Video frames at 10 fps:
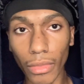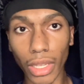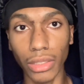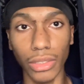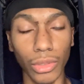
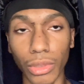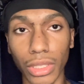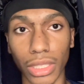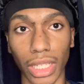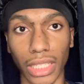to do it
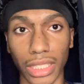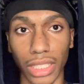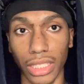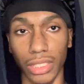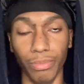because they seen
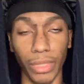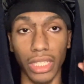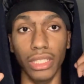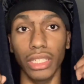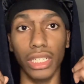it being
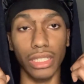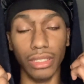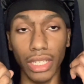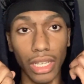done